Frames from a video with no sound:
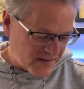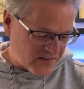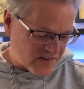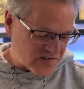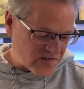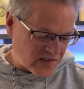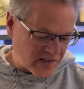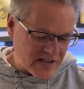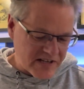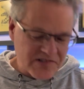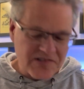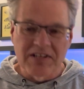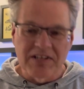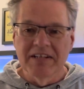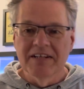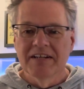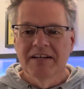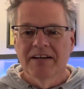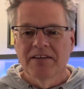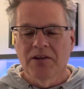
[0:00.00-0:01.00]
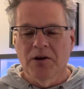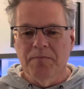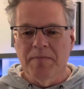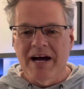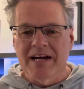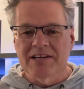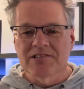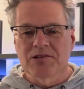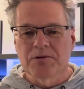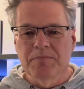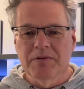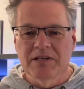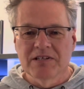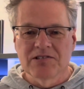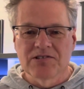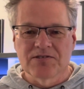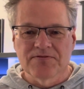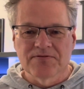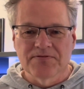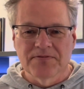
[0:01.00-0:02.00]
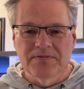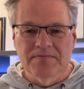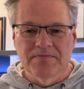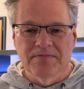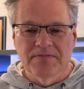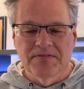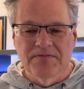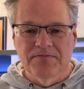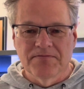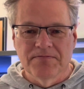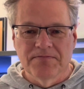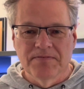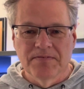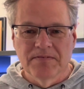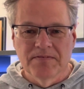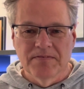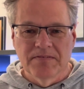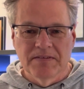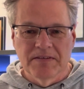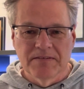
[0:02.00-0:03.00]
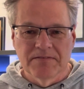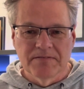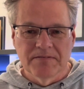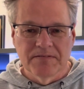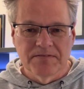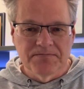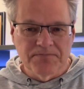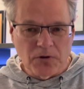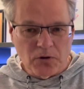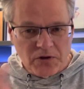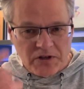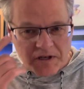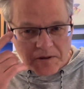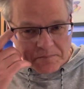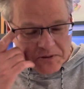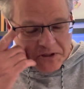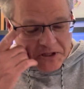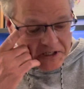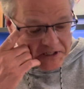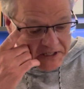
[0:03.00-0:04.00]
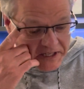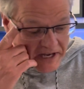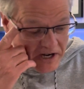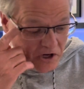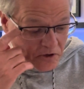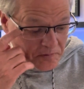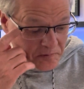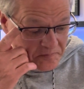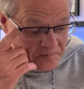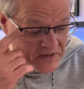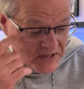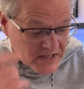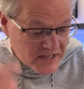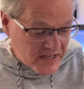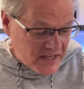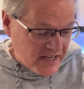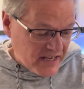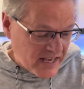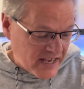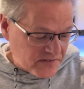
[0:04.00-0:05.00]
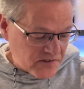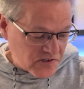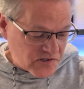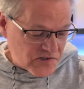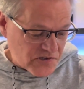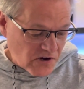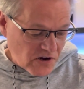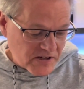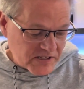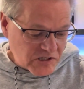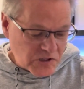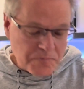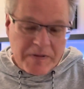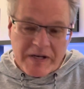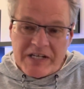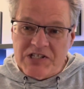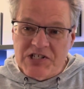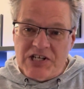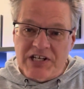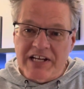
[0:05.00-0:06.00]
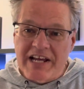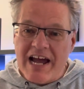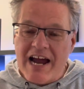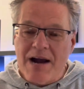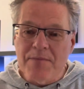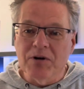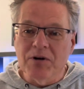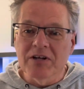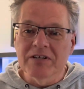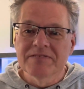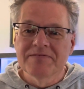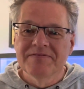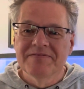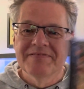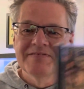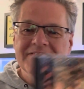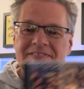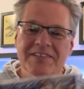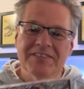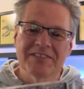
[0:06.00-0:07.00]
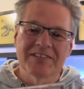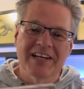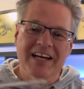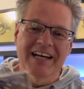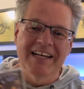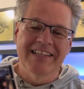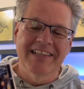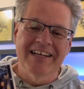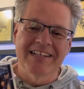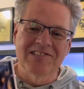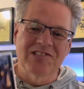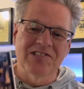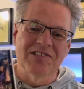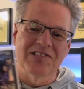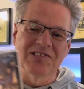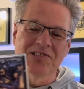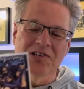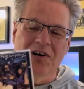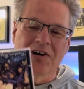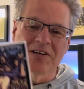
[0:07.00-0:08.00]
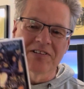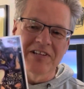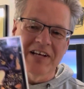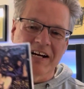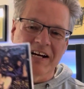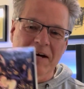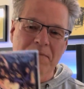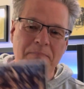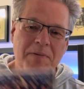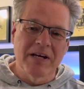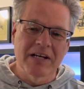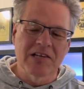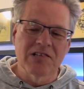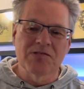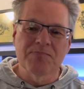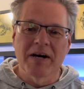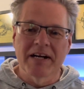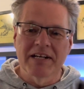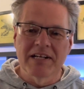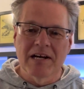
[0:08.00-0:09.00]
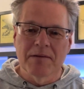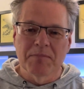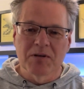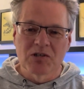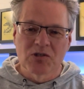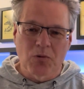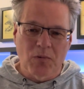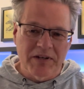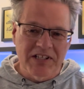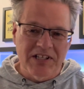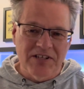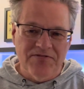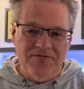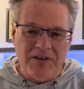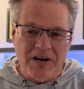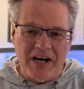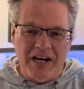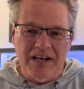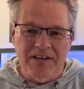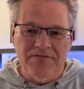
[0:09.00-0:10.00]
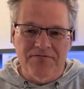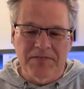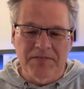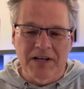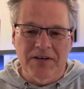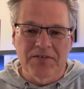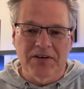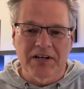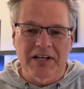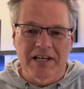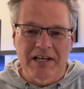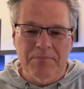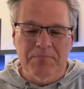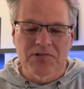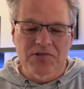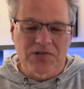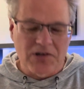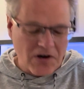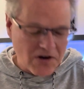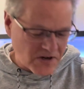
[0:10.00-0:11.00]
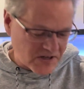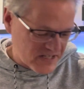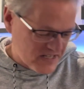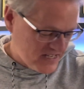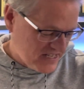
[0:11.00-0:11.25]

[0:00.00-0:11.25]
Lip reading: this list, their masterpiece, Fully Completely album, and the song is Pigeon Camera. Okay, that's the song that I pick as my number 25 favorite Hip song.